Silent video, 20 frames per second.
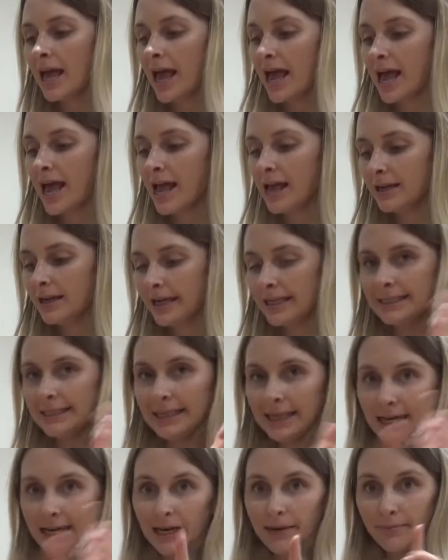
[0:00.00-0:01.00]
and I
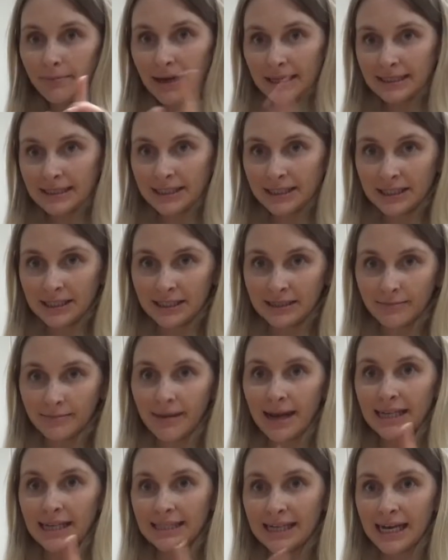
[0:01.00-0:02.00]
did end up
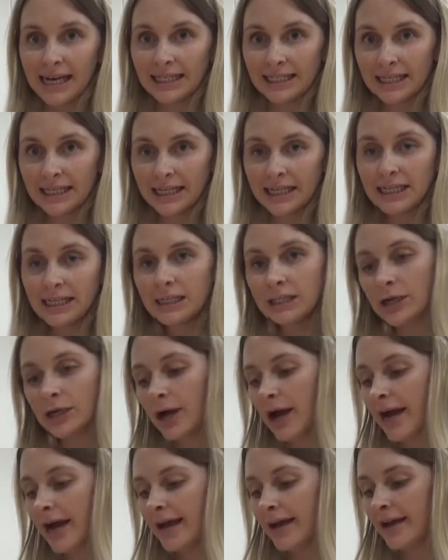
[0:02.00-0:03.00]
massaging it, so
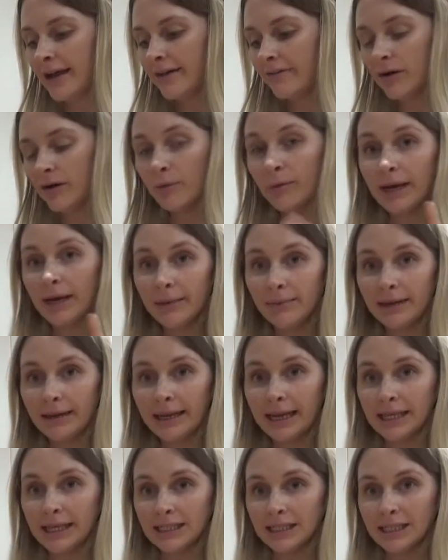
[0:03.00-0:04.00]
I have a
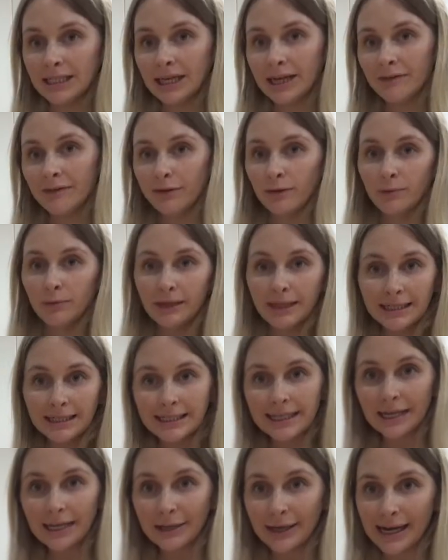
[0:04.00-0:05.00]
recommendation that if you're willing
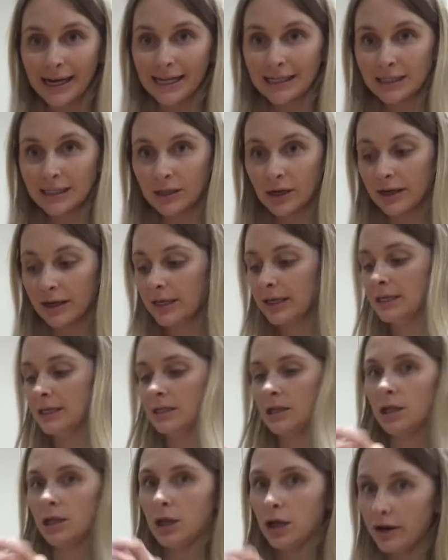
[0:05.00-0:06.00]
to get your hands dirty, it is
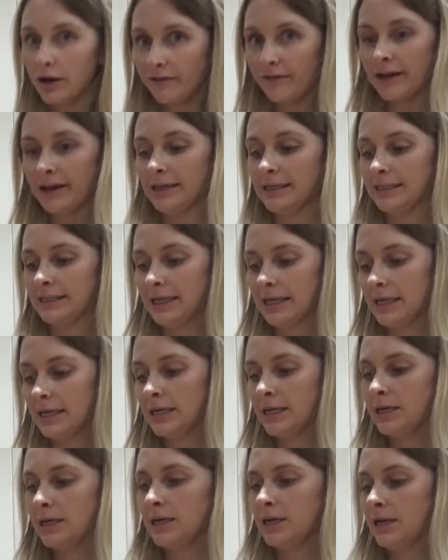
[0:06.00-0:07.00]
a lot faster
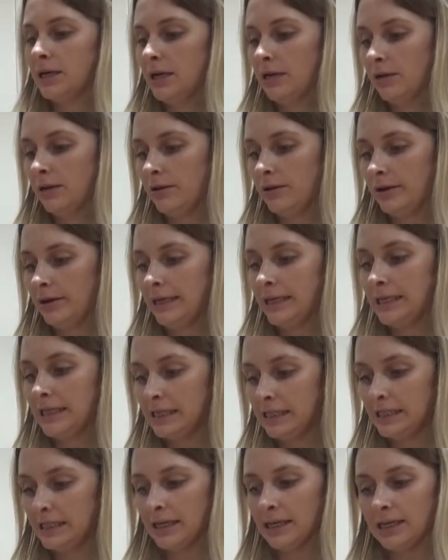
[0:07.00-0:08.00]
and a lot
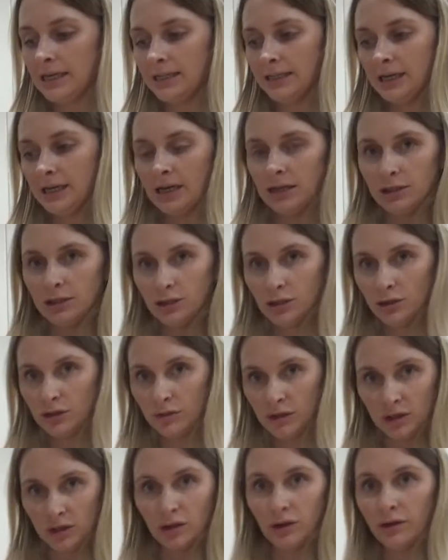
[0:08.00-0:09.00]
easier to kind of
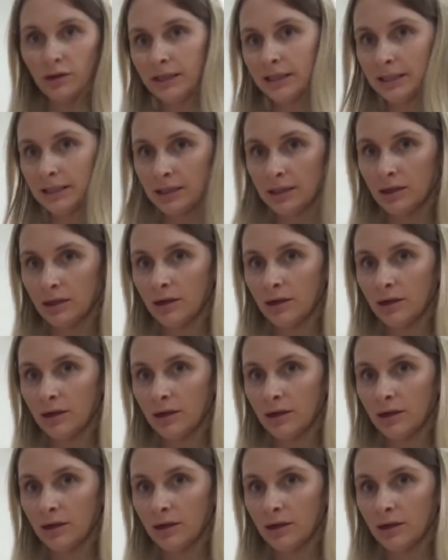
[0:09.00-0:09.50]
squish it all into the